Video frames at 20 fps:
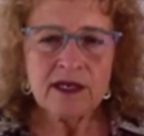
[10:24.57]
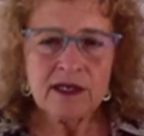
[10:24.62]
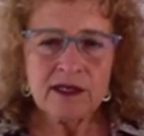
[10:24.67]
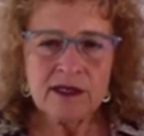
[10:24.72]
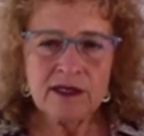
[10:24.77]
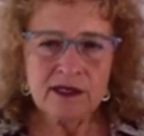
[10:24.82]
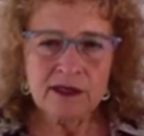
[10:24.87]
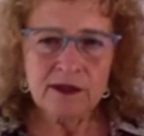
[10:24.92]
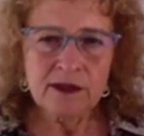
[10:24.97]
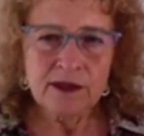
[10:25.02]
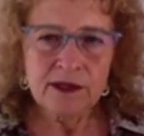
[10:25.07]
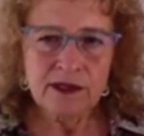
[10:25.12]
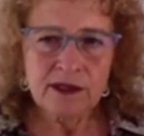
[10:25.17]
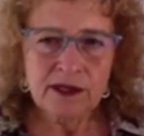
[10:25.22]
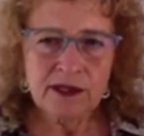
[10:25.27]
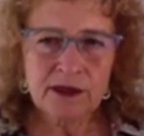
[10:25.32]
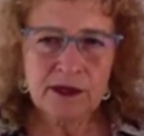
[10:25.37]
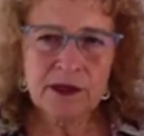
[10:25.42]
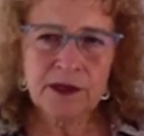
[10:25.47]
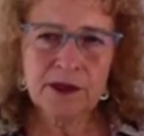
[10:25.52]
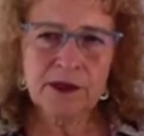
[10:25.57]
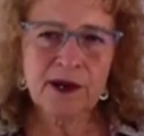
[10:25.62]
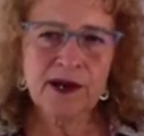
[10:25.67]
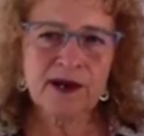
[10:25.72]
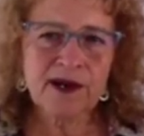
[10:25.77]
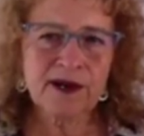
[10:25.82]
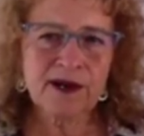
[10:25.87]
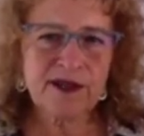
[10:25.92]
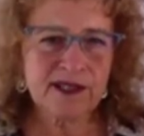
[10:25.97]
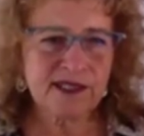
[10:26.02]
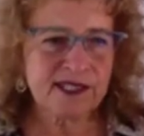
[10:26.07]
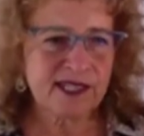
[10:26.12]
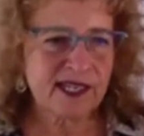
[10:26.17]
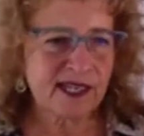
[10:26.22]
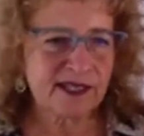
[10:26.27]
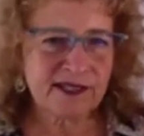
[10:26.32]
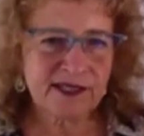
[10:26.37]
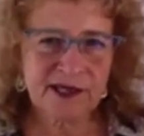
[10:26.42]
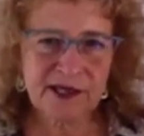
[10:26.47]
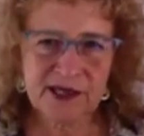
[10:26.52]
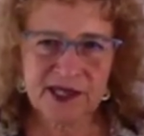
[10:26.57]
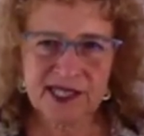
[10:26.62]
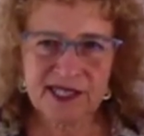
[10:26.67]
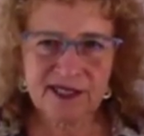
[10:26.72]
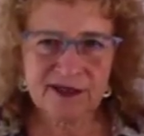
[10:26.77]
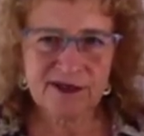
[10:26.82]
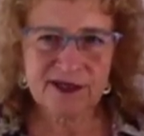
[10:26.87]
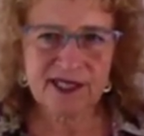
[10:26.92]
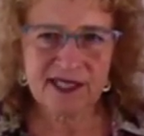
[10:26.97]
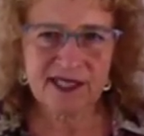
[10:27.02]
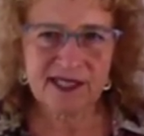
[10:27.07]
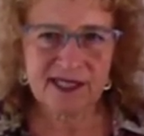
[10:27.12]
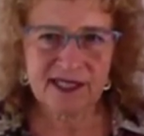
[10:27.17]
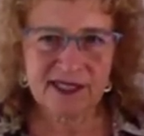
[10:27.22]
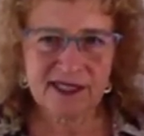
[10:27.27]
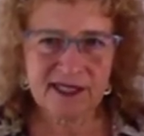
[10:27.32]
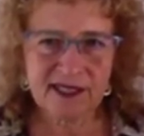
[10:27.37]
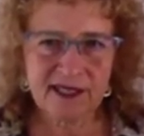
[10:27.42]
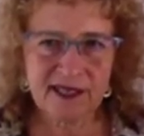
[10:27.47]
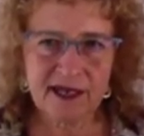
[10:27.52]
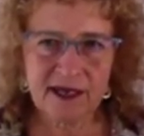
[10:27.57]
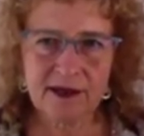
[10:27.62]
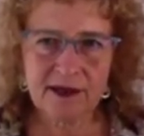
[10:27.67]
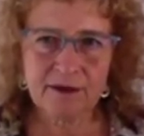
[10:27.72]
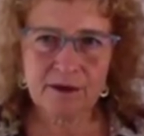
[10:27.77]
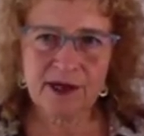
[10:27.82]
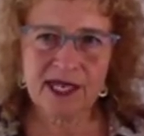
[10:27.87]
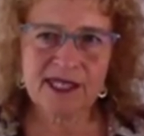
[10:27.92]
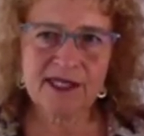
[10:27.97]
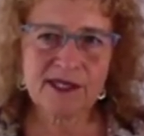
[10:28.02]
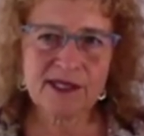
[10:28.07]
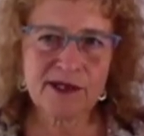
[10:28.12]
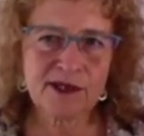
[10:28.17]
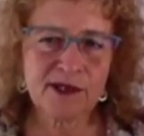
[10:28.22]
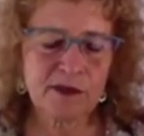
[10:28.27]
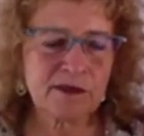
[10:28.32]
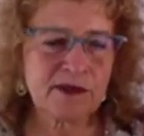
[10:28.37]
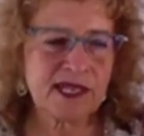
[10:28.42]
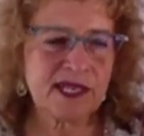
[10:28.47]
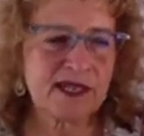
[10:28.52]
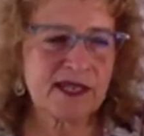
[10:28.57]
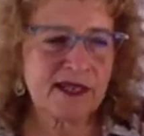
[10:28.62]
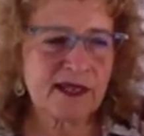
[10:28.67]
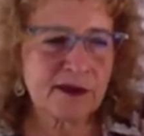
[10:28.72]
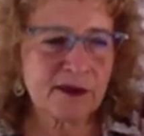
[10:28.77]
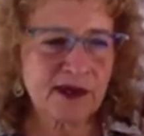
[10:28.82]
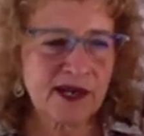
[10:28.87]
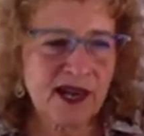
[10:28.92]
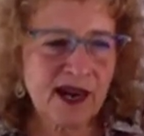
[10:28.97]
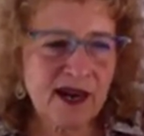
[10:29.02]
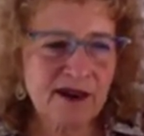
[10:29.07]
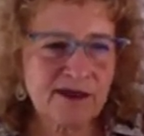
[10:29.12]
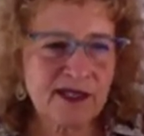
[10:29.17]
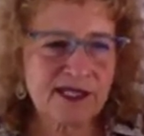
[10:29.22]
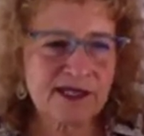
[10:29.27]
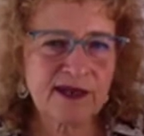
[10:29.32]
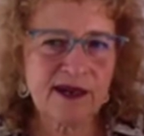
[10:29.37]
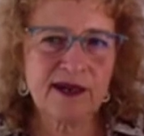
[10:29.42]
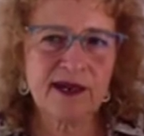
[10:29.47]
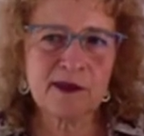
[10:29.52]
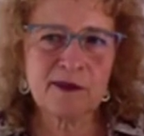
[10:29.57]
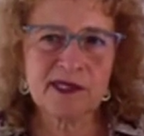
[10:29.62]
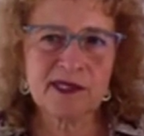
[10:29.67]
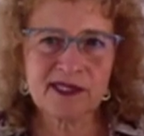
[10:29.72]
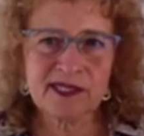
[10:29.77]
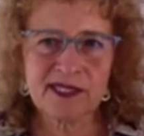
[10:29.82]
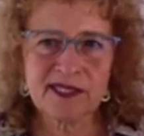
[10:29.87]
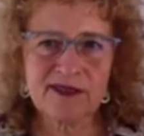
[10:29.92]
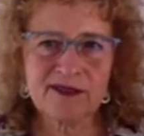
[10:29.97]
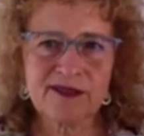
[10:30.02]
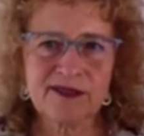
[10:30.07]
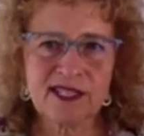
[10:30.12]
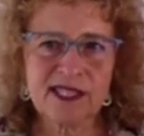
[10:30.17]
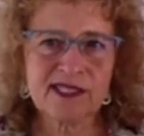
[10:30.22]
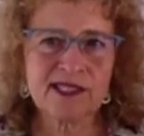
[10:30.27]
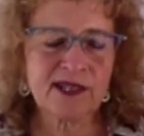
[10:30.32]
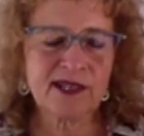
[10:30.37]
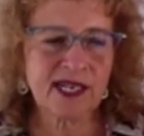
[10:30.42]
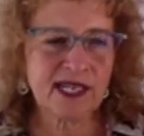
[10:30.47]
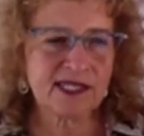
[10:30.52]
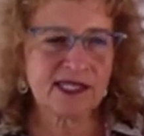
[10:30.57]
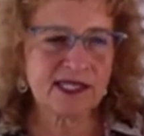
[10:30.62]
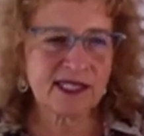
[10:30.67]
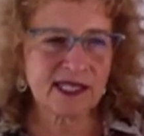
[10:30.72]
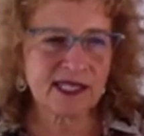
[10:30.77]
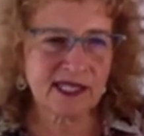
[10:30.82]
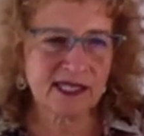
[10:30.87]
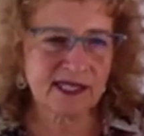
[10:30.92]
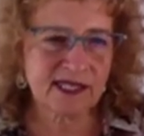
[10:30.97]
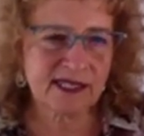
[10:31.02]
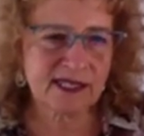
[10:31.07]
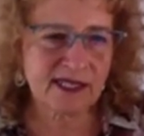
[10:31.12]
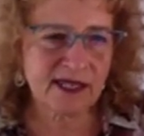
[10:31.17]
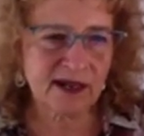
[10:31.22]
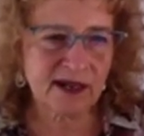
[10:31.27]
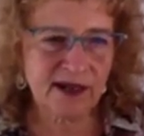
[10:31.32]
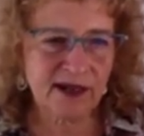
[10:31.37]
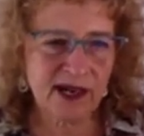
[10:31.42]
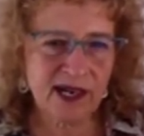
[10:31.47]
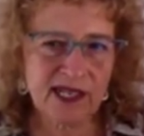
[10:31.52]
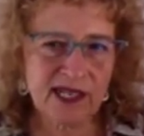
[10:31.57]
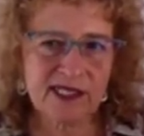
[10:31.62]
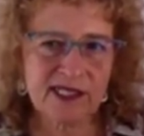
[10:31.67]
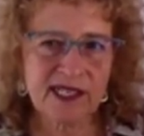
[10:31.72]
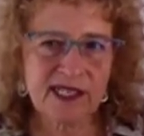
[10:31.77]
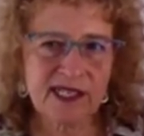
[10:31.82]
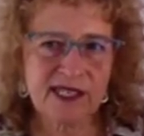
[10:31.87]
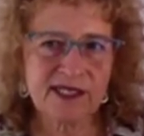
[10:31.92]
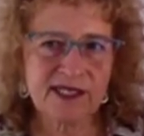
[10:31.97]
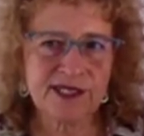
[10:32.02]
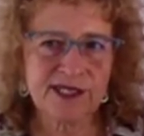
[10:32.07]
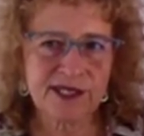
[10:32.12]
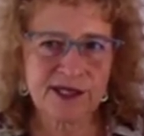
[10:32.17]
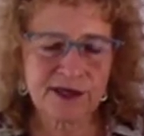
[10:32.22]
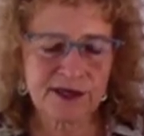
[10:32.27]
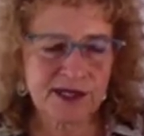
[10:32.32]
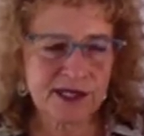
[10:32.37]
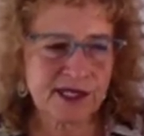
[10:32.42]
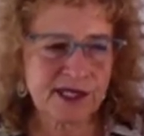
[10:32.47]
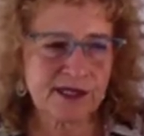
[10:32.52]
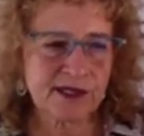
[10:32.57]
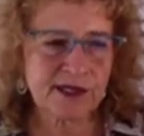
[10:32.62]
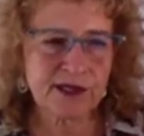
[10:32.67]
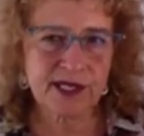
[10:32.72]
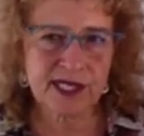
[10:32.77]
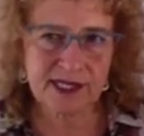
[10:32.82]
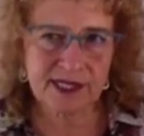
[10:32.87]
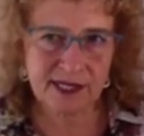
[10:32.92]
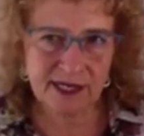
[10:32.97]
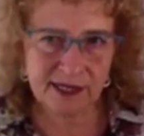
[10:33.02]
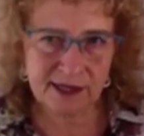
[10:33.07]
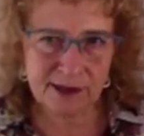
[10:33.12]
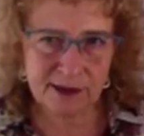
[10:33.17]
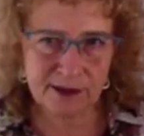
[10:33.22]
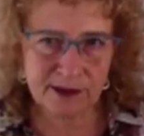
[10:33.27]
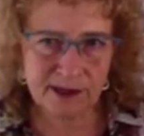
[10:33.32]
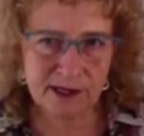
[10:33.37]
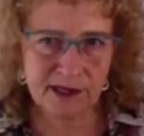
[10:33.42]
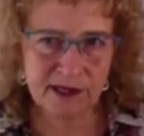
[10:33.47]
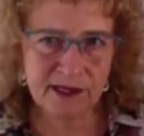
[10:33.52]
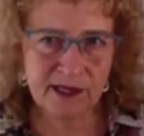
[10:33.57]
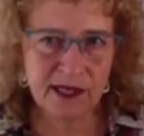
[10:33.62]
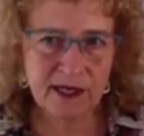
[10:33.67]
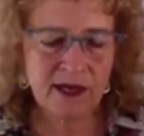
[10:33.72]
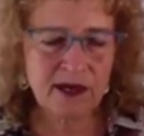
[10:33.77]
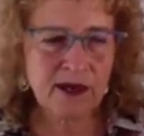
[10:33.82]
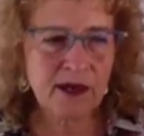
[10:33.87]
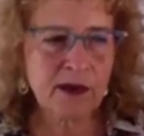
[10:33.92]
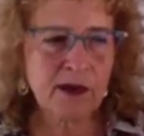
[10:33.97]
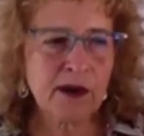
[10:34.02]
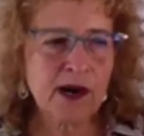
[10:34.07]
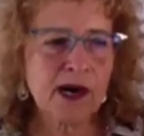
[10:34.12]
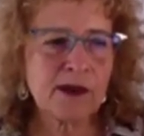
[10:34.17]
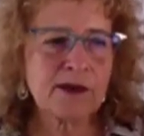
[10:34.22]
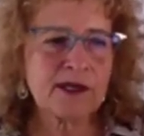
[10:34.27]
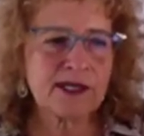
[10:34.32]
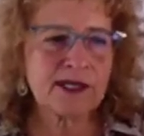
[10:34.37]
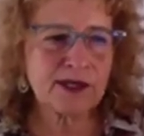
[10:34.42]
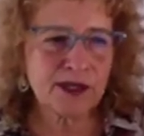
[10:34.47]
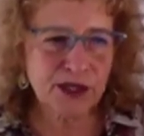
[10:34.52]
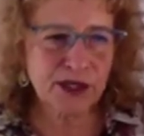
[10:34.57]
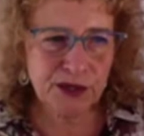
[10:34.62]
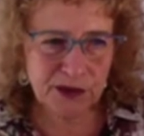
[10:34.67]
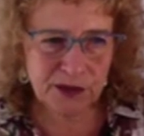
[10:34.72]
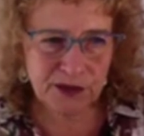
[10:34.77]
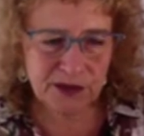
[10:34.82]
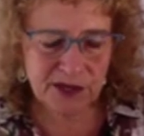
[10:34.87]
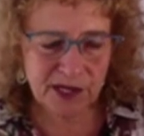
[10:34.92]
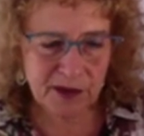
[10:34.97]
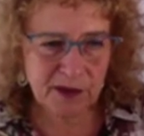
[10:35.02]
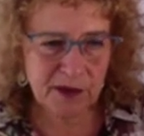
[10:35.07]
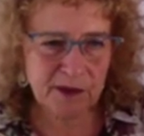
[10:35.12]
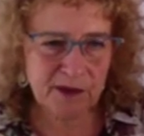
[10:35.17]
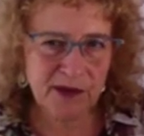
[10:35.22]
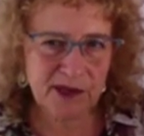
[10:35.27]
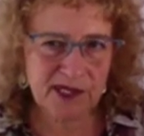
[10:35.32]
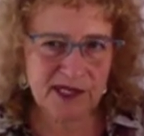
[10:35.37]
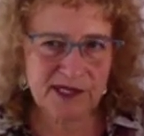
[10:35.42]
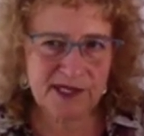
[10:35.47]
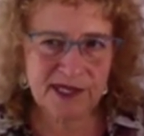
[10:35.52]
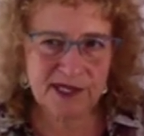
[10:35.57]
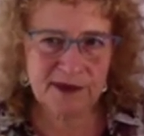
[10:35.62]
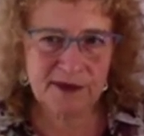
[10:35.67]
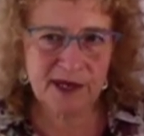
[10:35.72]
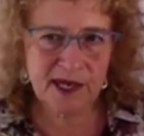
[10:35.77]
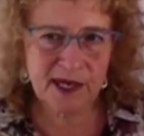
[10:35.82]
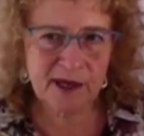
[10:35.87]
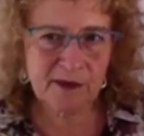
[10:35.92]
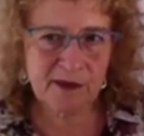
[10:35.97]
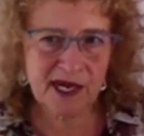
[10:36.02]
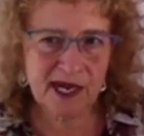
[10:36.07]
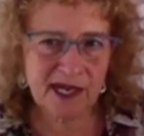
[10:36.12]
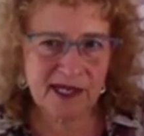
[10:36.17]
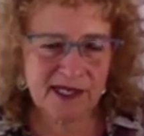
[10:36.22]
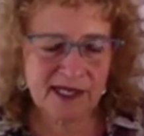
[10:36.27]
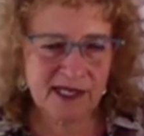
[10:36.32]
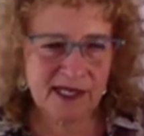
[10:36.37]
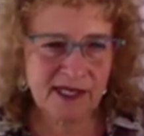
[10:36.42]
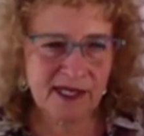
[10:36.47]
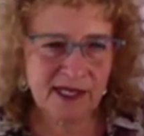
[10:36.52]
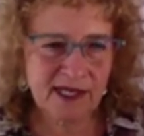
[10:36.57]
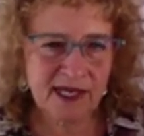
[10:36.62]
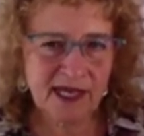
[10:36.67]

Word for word: So, so who are the gender creative kids? Mainstream media would have us all believe that trans kids are all like junior transsexuals who always knew they were born into the wrong body